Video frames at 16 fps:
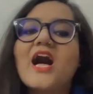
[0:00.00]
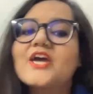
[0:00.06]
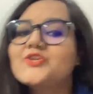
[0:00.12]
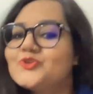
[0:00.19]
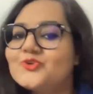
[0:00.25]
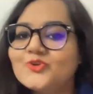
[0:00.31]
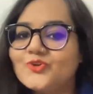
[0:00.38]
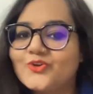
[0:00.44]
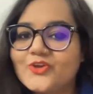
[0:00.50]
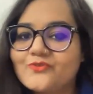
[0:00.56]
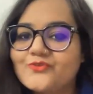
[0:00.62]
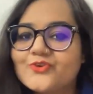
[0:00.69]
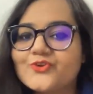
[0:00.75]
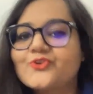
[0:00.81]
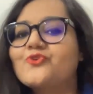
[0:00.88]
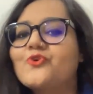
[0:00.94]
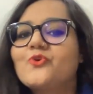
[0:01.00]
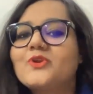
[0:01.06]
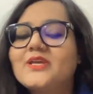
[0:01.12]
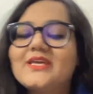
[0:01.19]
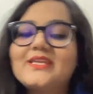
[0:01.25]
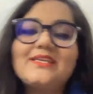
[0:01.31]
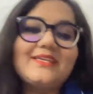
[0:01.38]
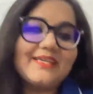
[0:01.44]
Are you looking for a role
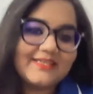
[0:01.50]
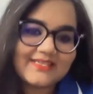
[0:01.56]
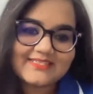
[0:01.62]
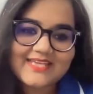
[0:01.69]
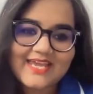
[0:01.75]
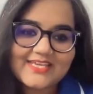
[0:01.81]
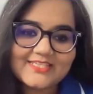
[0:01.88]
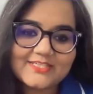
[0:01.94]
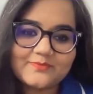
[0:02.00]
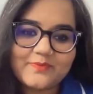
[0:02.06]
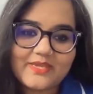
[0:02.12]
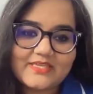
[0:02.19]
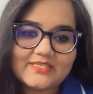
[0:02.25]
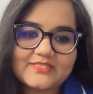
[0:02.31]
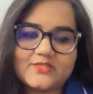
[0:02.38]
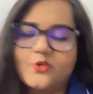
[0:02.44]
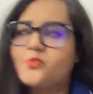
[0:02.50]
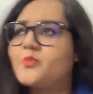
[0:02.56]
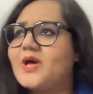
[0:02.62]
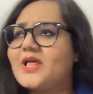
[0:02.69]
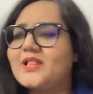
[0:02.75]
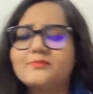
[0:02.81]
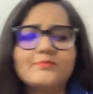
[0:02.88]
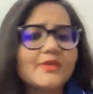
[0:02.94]
in data science space?
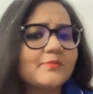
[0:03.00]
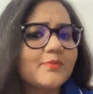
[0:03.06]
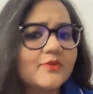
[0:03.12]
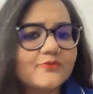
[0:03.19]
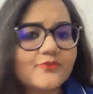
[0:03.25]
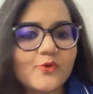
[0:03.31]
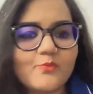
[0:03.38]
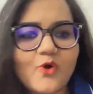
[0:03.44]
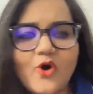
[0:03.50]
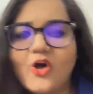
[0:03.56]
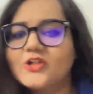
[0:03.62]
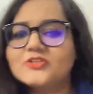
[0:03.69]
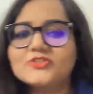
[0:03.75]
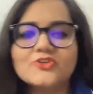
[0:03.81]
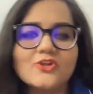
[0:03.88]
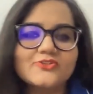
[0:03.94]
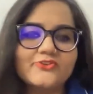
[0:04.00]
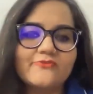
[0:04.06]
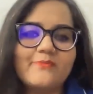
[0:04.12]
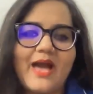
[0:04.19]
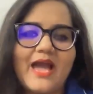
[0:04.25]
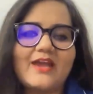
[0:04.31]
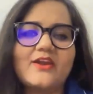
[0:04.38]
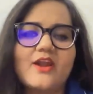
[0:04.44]
Well, people from all sorts
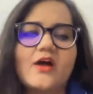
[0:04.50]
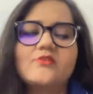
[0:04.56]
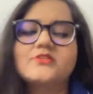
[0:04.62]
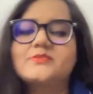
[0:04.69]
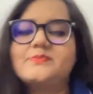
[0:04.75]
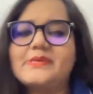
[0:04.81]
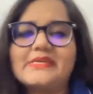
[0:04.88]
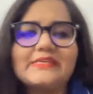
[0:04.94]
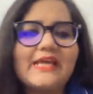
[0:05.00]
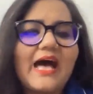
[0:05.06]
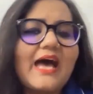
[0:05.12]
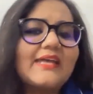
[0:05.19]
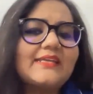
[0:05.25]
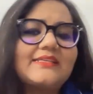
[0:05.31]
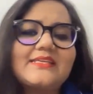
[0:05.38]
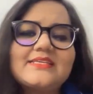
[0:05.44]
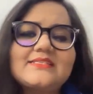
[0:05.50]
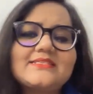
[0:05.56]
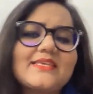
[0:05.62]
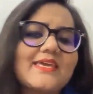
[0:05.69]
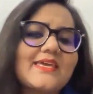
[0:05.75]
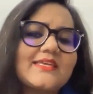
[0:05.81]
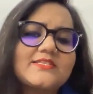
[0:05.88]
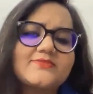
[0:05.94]
of backgrounds, be it IT,
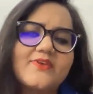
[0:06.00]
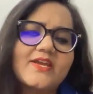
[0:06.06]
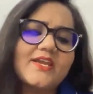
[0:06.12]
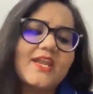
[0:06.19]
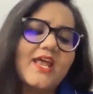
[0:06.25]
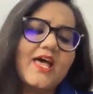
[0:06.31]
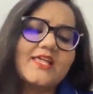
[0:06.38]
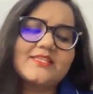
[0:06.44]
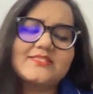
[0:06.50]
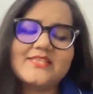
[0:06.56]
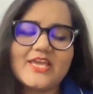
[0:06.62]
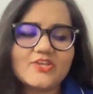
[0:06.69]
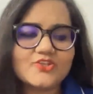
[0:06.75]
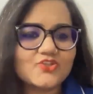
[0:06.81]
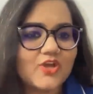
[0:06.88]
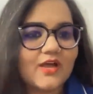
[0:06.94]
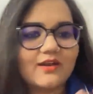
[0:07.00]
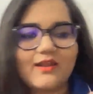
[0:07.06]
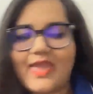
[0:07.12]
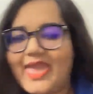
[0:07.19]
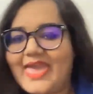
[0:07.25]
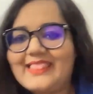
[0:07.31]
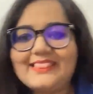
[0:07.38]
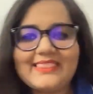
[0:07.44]
sales, finance, HR,
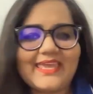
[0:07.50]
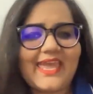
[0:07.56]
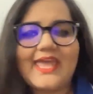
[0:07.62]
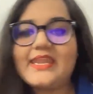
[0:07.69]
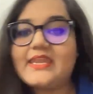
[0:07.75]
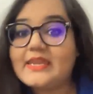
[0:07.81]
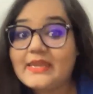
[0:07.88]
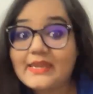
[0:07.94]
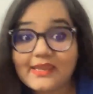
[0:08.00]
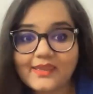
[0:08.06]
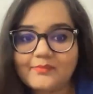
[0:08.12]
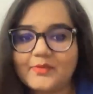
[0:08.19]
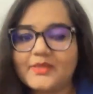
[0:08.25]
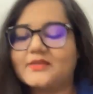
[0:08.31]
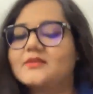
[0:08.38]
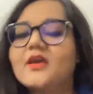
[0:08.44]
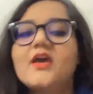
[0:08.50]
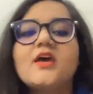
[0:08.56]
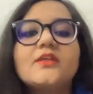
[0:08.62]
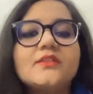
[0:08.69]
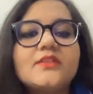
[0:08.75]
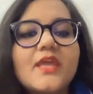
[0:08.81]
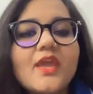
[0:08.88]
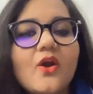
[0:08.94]
healthcare, name it,
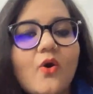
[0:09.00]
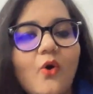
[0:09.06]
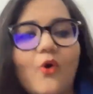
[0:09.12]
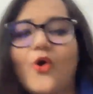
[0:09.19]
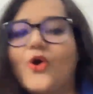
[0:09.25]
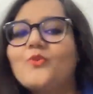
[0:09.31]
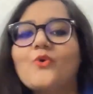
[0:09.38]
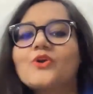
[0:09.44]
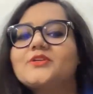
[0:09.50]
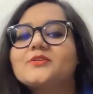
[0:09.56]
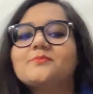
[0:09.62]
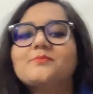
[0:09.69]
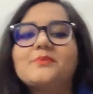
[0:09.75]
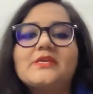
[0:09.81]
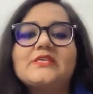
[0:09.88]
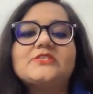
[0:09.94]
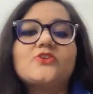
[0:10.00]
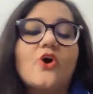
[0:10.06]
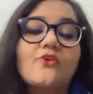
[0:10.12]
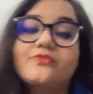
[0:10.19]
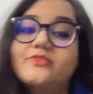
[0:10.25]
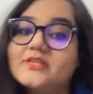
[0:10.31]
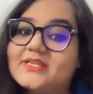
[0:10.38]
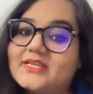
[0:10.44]
they all want a piece
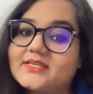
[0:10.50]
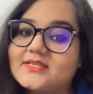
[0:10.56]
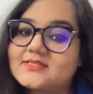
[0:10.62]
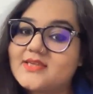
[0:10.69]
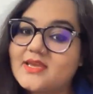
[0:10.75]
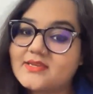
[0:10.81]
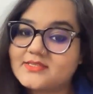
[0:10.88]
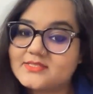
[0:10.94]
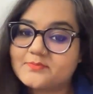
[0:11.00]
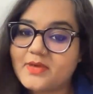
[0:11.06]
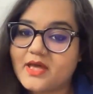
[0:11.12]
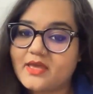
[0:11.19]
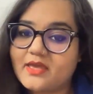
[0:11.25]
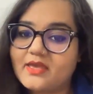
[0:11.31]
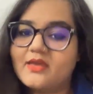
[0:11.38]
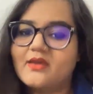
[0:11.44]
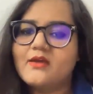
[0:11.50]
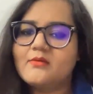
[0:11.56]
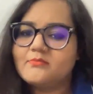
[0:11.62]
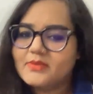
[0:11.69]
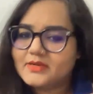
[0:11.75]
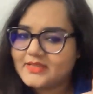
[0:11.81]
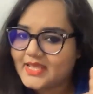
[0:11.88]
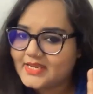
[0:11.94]
of the data science pie.
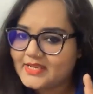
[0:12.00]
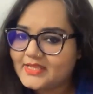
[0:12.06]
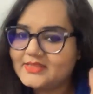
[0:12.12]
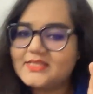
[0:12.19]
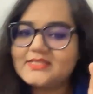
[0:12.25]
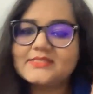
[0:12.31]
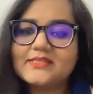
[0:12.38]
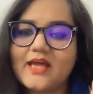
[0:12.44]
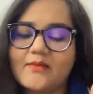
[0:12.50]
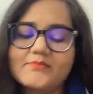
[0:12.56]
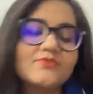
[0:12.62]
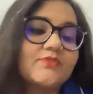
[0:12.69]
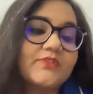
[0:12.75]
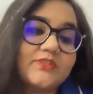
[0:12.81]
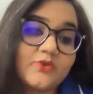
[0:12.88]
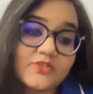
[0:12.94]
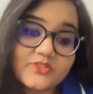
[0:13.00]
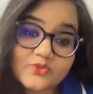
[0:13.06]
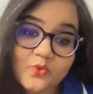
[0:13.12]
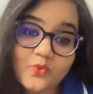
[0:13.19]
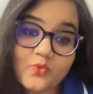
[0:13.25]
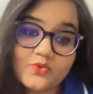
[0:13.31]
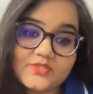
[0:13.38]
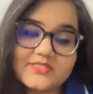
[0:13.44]
But then this comes with its
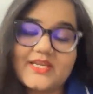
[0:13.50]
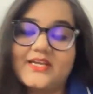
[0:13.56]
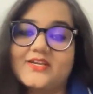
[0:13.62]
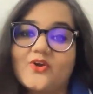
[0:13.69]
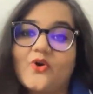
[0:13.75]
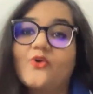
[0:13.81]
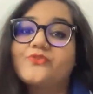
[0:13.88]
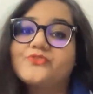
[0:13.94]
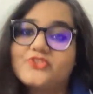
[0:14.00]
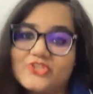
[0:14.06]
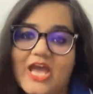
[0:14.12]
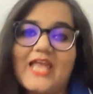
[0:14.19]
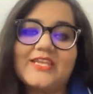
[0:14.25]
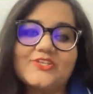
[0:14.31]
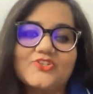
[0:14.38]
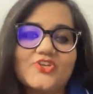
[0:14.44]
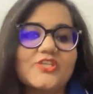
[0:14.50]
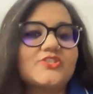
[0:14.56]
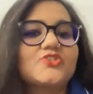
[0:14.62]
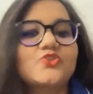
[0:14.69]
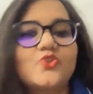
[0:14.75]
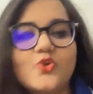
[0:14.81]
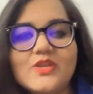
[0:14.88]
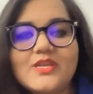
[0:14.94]
own set of
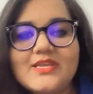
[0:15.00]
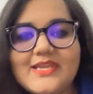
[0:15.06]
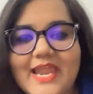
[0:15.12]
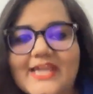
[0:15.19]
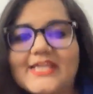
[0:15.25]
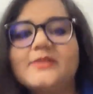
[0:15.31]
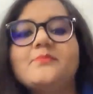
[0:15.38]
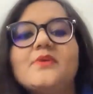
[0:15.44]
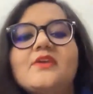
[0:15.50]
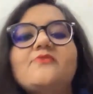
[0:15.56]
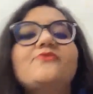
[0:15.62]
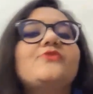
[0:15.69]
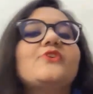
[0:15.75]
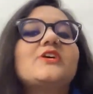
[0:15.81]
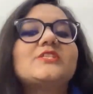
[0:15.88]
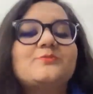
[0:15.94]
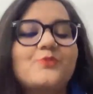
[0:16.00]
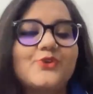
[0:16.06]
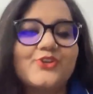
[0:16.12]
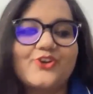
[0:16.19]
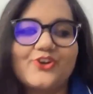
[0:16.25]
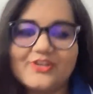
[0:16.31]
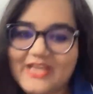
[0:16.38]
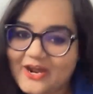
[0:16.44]
challenges. So let me first
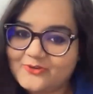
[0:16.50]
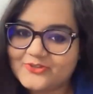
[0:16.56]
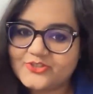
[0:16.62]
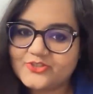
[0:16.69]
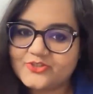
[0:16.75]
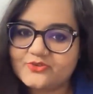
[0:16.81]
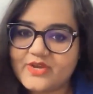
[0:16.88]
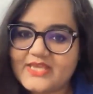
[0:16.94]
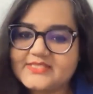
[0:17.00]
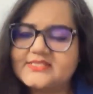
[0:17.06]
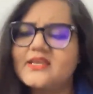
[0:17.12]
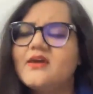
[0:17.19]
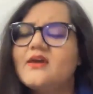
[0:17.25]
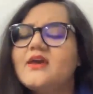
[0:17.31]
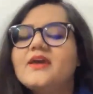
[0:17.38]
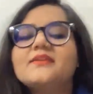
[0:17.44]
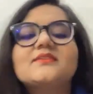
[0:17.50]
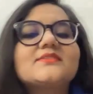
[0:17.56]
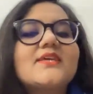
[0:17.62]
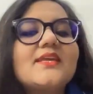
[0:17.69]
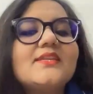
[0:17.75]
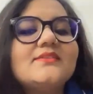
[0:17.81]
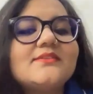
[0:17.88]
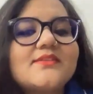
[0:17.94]
put your doubts to rest. It is
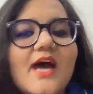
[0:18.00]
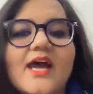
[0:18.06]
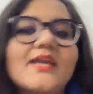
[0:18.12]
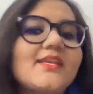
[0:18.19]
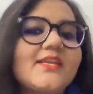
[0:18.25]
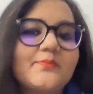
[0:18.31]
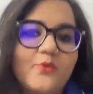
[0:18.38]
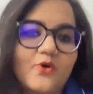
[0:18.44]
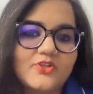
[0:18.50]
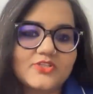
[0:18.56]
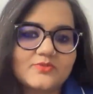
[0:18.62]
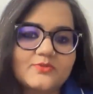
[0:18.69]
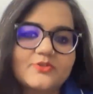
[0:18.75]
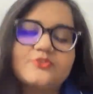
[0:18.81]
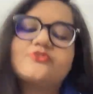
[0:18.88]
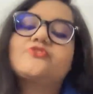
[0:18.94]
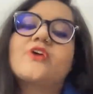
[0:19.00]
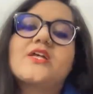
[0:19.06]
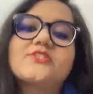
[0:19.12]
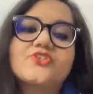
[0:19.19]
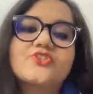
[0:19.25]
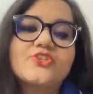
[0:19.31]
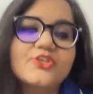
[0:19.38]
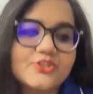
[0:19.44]
entirely possible to
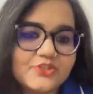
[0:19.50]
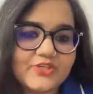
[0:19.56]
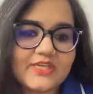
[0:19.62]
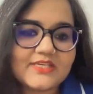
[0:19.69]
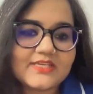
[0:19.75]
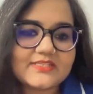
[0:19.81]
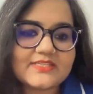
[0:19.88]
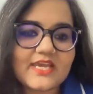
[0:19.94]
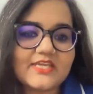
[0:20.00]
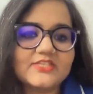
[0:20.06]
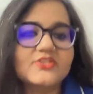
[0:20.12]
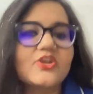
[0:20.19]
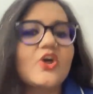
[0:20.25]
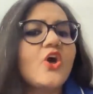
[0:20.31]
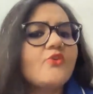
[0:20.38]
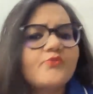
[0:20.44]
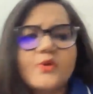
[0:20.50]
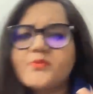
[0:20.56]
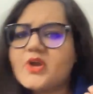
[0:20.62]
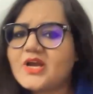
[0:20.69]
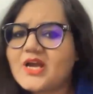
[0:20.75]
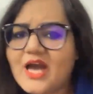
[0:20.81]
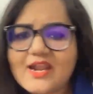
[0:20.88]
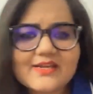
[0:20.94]
transition into data science from
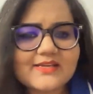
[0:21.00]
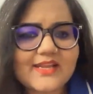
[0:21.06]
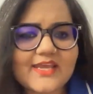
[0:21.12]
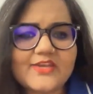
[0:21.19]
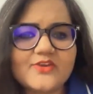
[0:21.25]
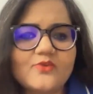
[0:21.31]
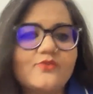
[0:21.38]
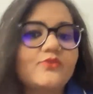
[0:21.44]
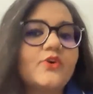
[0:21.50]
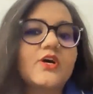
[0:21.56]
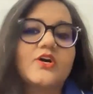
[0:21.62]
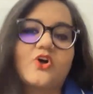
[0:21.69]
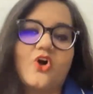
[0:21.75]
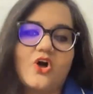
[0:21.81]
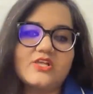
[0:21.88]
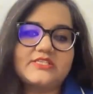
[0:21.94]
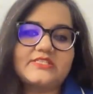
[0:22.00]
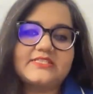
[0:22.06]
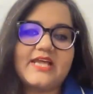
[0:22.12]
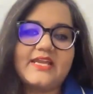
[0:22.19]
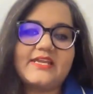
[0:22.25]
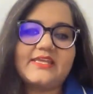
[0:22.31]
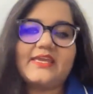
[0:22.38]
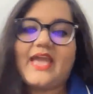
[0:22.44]
your current line of work or
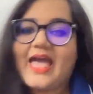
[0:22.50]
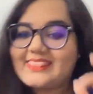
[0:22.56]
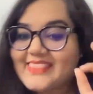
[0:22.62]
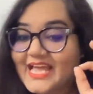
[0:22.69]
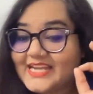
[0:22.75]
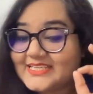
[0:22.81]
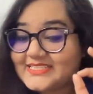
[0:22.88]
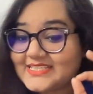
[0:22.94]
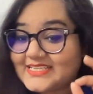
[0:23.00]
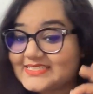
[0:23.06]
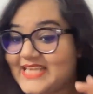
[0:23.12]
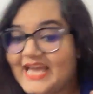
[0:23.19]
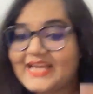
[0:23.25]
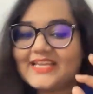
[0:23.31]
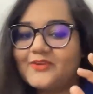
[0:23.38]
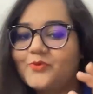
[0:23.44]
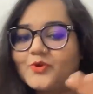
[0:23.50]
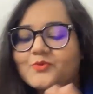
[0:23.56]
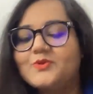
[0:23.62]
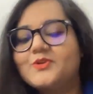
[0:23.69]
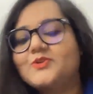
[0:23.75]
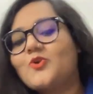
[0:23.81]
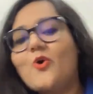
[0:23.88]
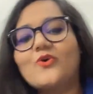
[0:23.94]
study. And that is exactly what
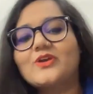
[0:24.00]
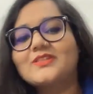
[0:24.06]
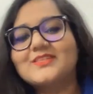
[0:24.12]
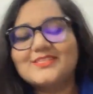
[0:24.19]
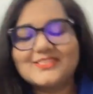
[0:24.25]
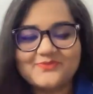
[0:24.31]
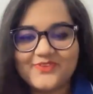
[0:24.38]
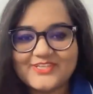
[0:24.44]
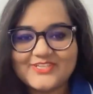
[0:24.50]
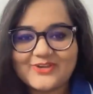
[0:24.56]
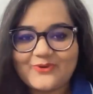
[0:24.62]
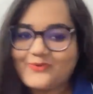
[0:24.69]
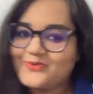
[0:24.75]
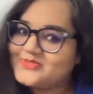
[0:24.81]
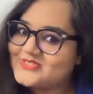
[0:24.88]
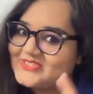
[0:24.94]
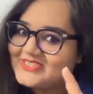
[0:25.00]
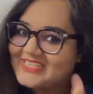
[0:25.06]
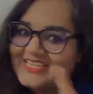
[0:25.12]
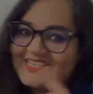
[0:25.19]
we'll talk in this video. So